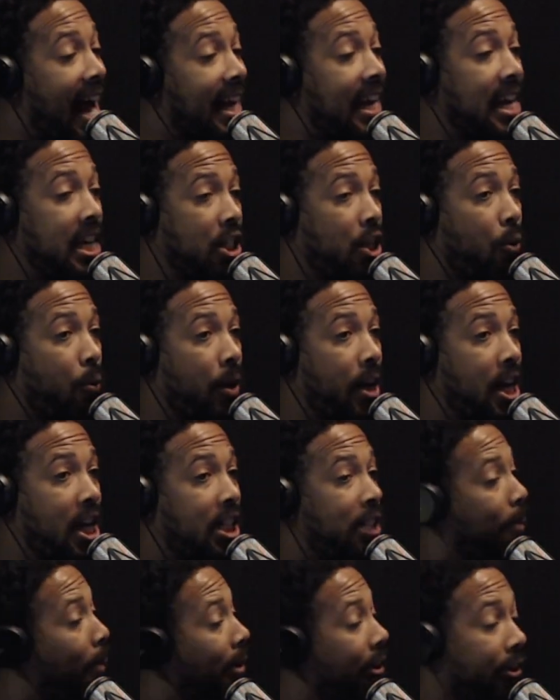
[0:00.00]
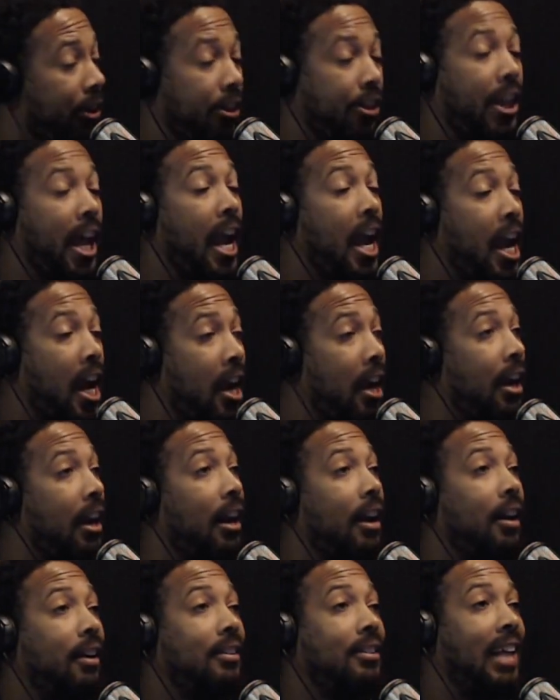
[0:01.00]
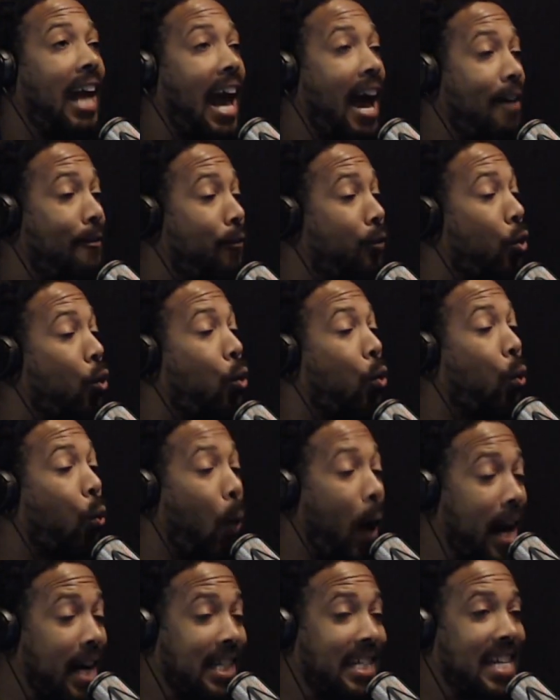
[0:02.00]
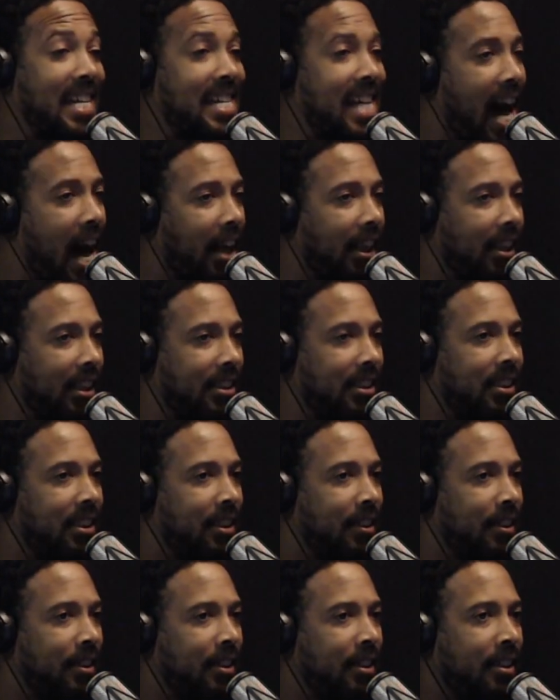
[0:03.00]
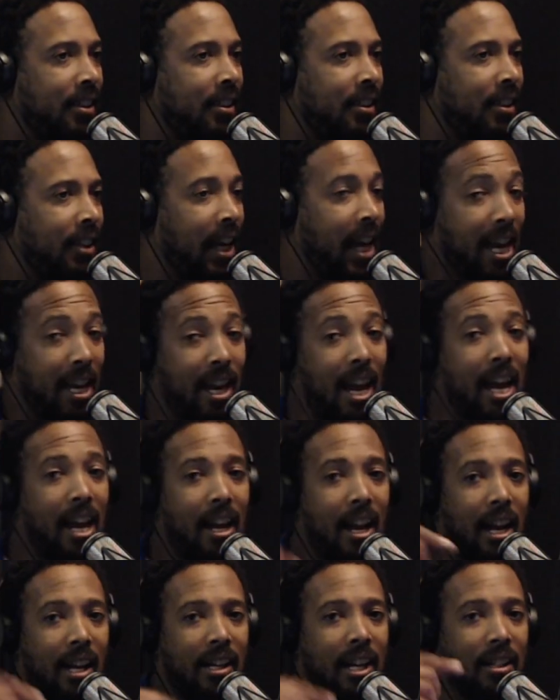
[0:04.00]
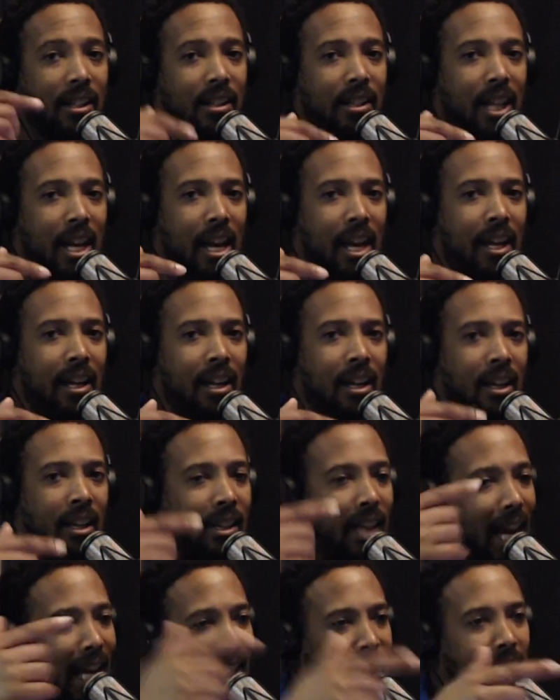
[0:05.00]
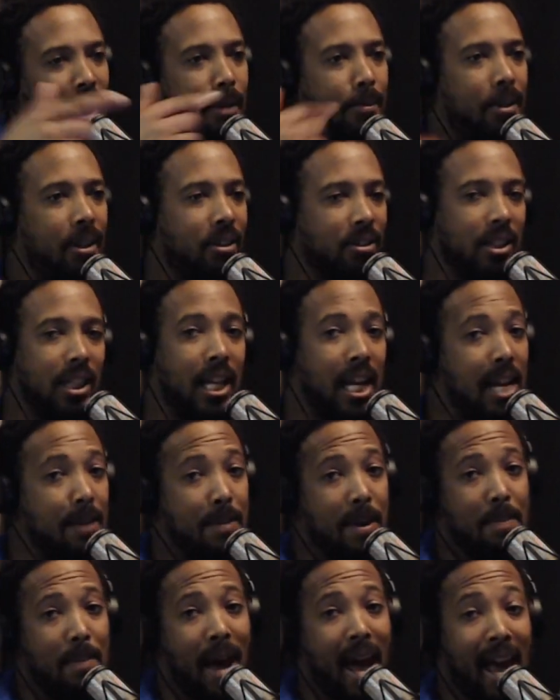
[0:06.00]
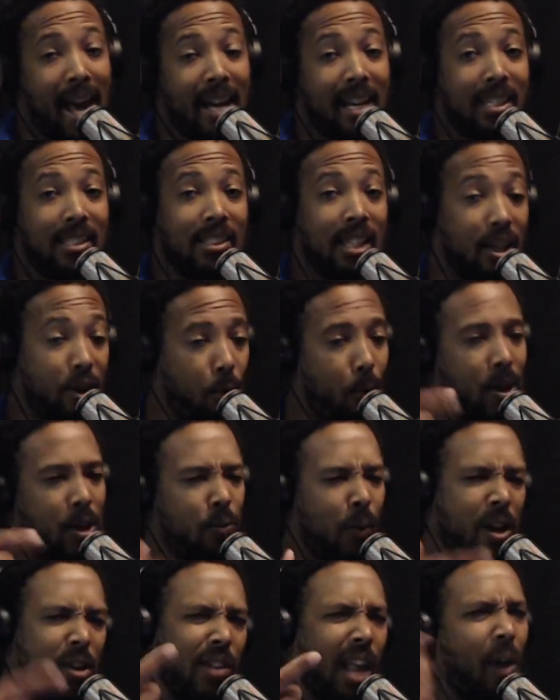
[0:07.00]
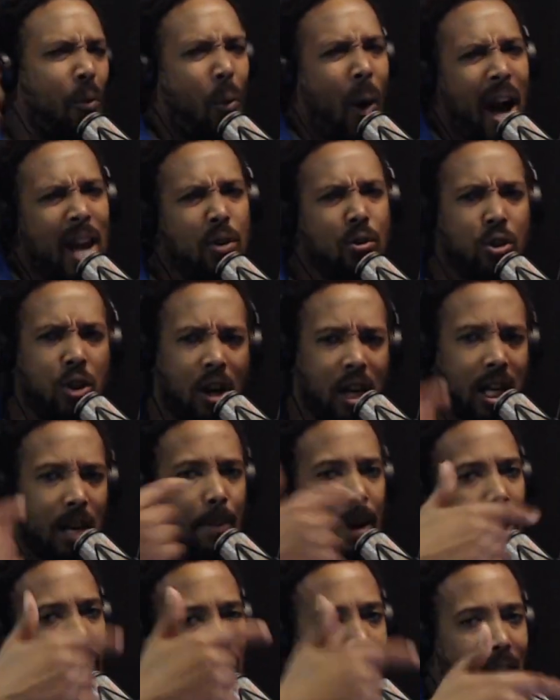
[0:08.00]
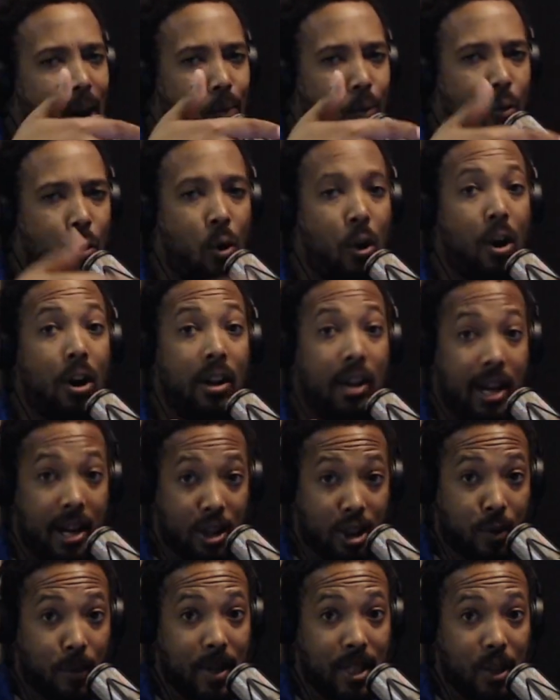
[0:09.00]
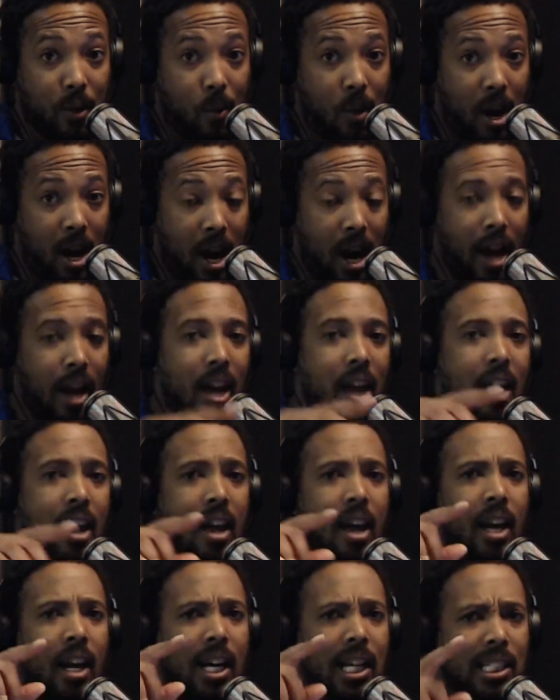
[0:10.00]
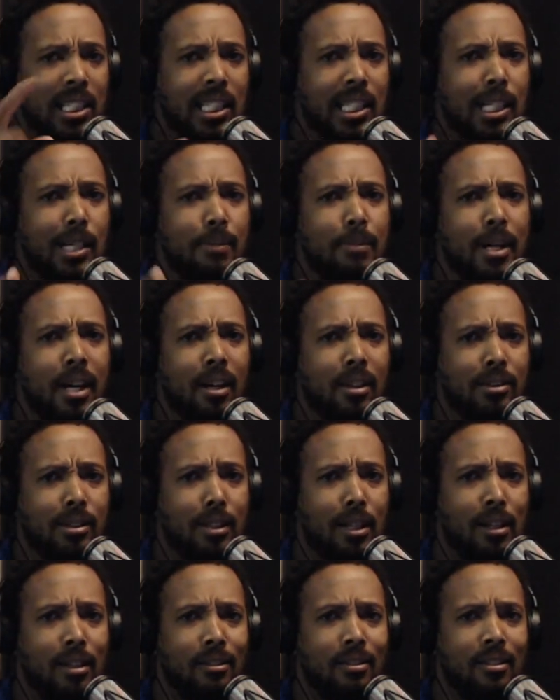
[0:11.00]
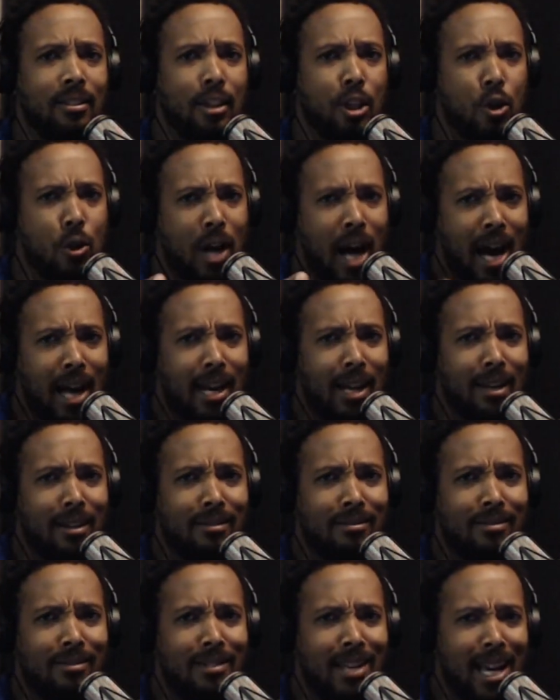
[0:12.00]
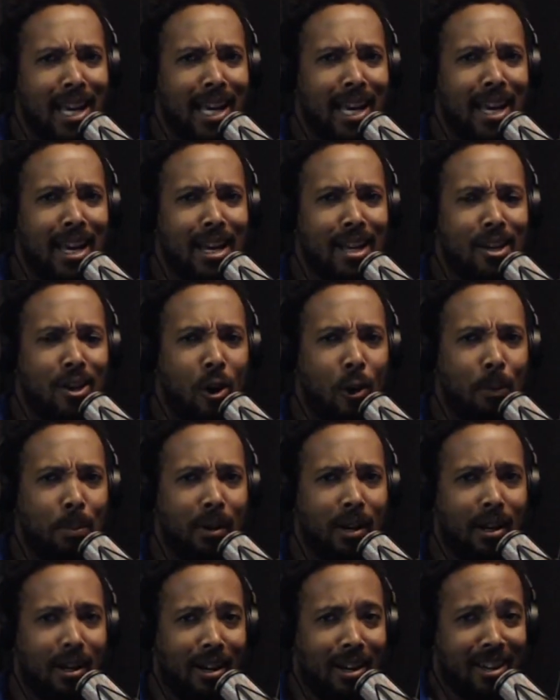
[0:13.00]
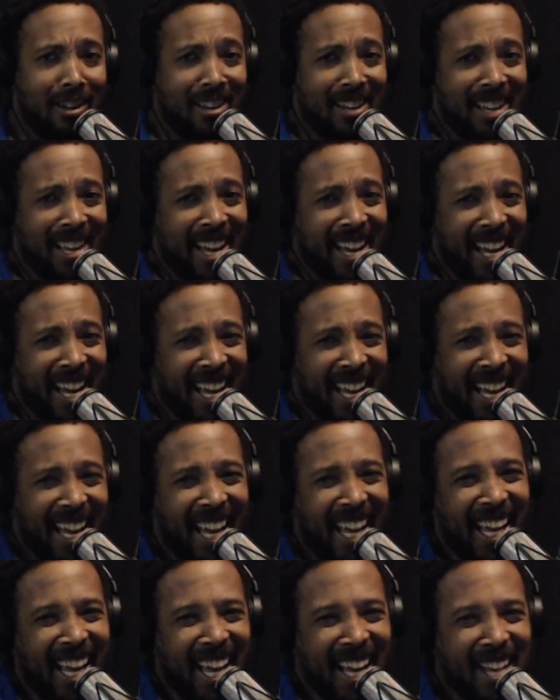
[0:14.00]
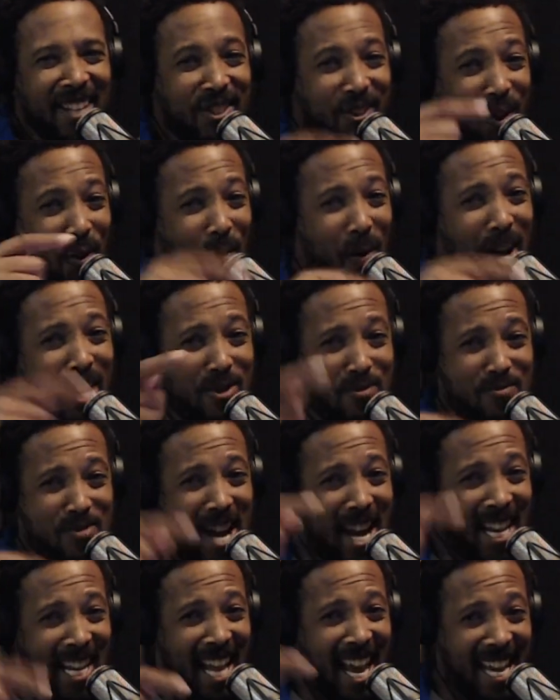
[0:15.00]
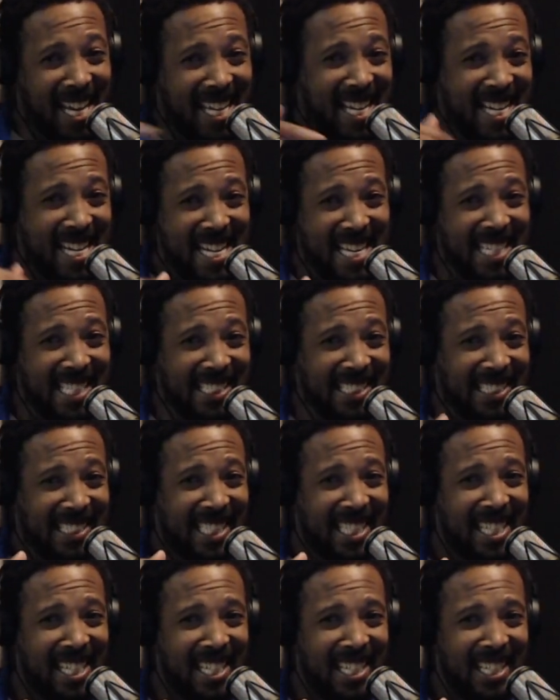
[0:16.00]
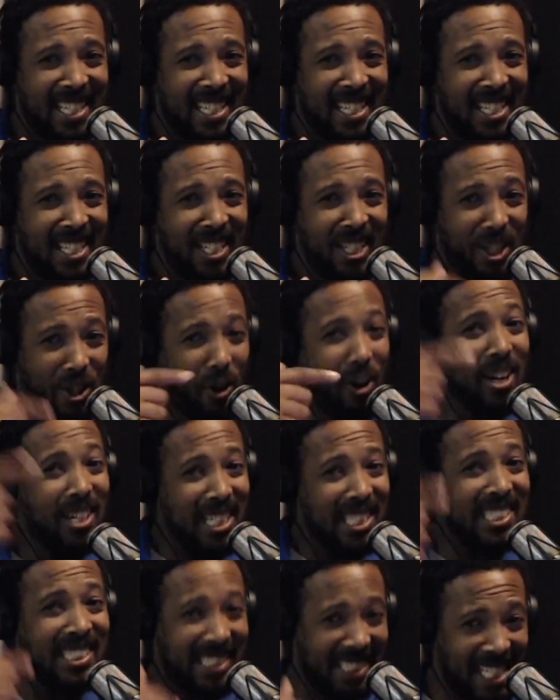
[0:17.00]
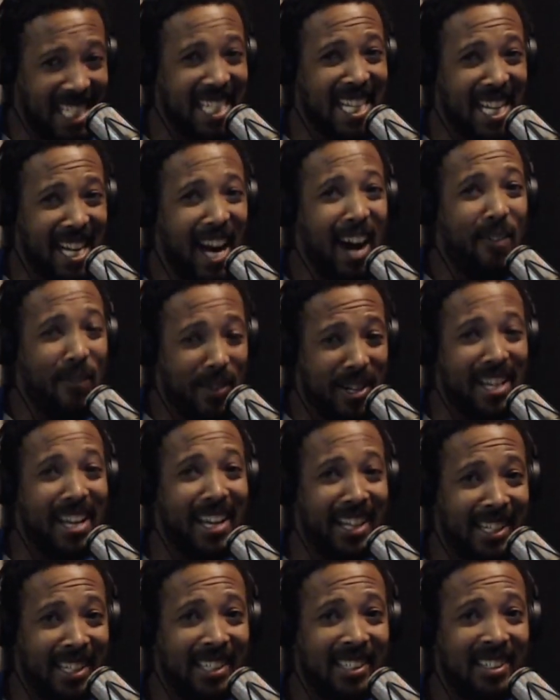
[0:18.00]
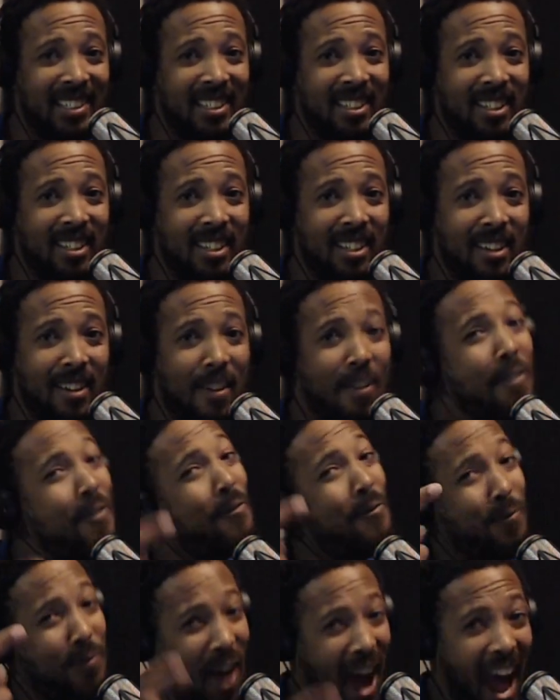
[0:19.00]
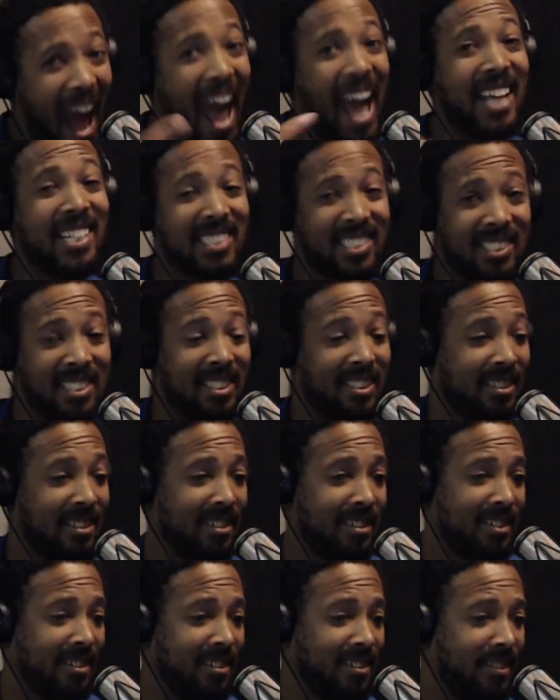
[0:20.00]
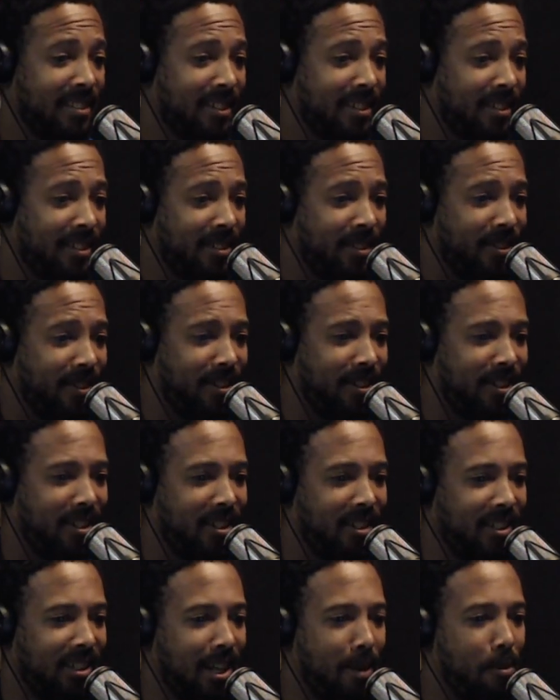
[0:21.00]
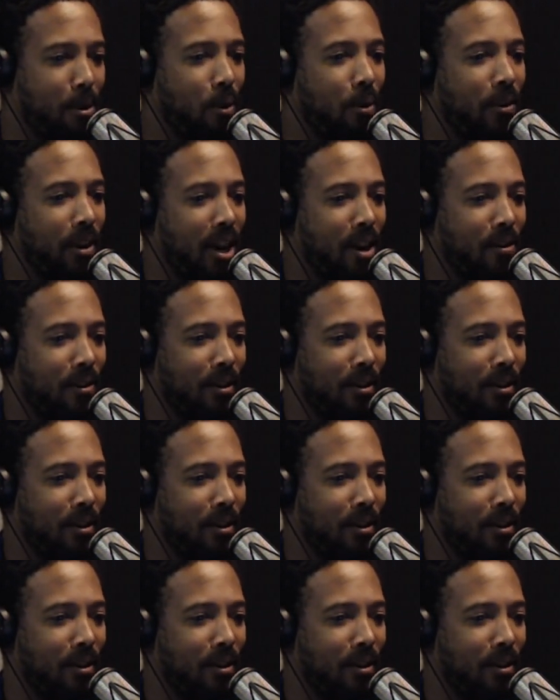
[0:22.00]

easy reads, but they have great knowledge. And another thing, like Liam Neeson, he'd be mad because the reason why why are you talking about that, Warren? Here's the reason why. Because Liam Neeson, you got nigga in your blood. So why you not liking niggas? You're a descendant of a nigga. Facts. Let me read.